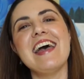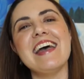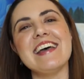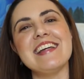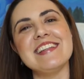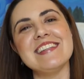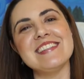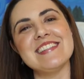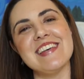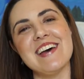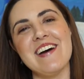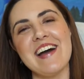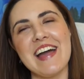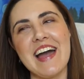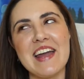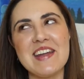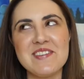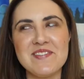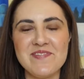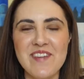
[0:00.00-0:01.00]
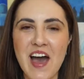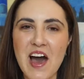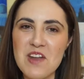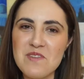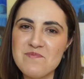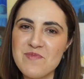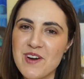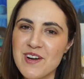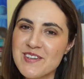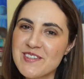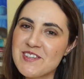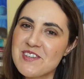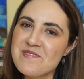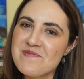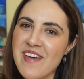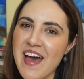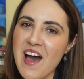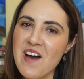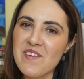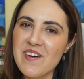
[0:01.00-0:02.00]
And so I kind of found
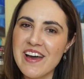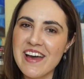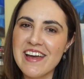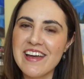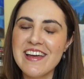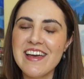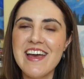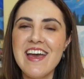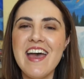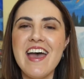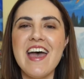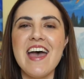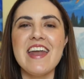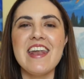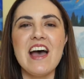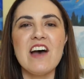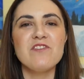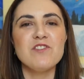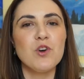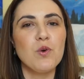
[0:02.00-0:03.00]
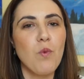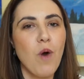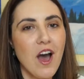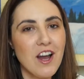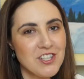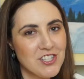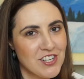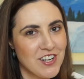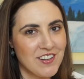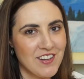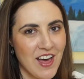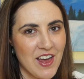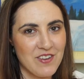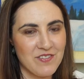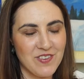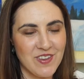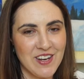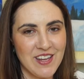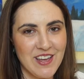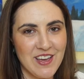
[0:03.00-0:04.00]
BookTube that way. And after watching a lot
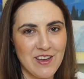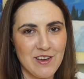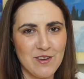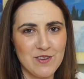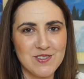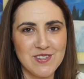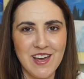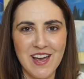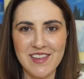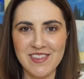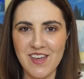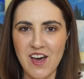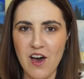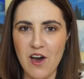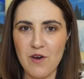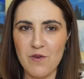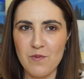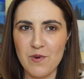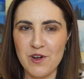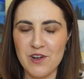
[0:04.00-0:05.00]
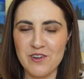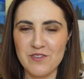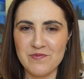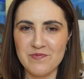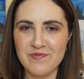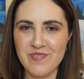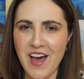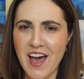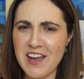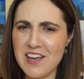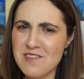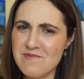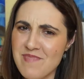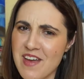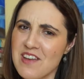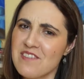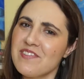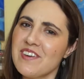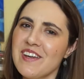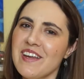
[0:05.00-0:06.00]
of videos, I thought, well, I can
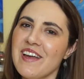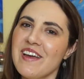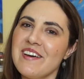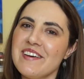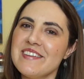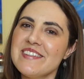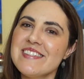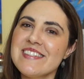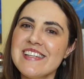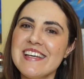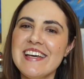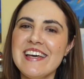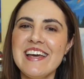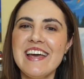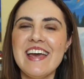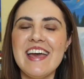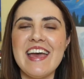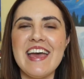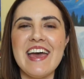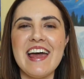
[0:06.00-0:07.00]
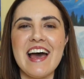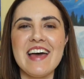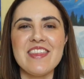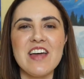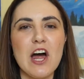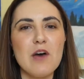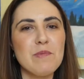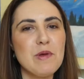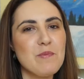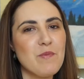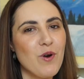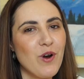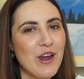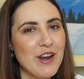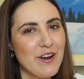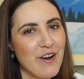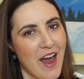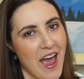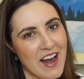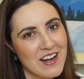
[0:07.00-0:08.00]
make videos. And I thought it'd be more
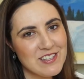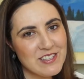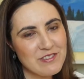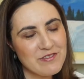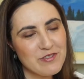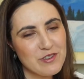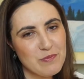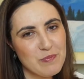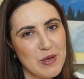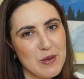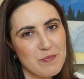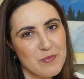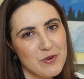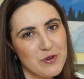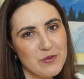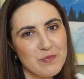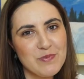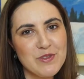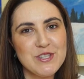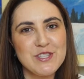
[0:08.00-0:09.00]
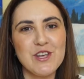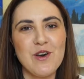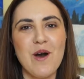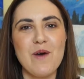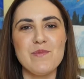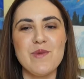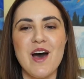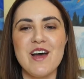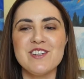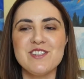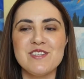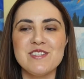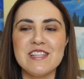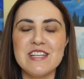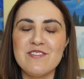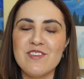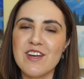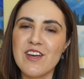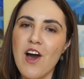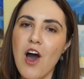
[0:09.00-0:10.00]
interactive with people, so I'm not just
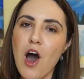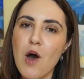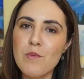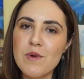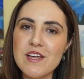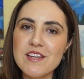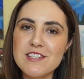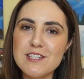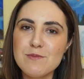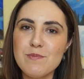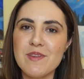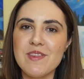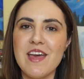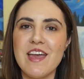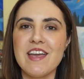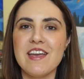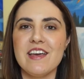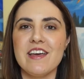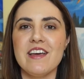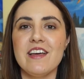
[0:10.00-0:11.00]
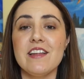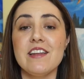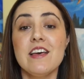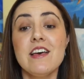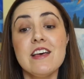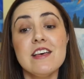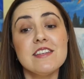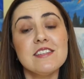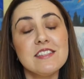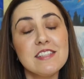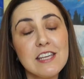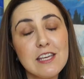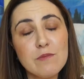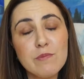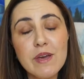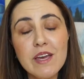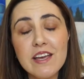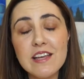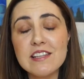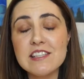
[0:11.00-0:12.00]
leaving comments, but they can see
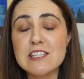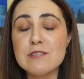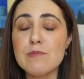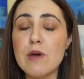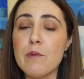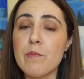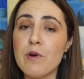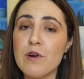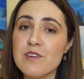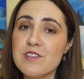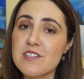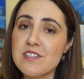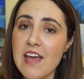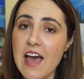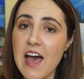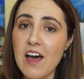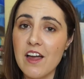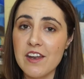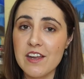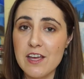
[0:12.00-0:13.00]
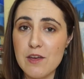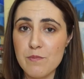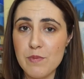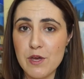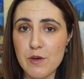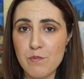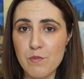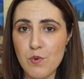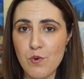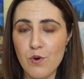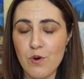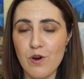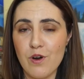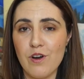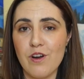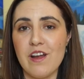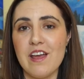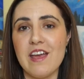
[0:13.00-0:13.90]
me and see my personality a bit more,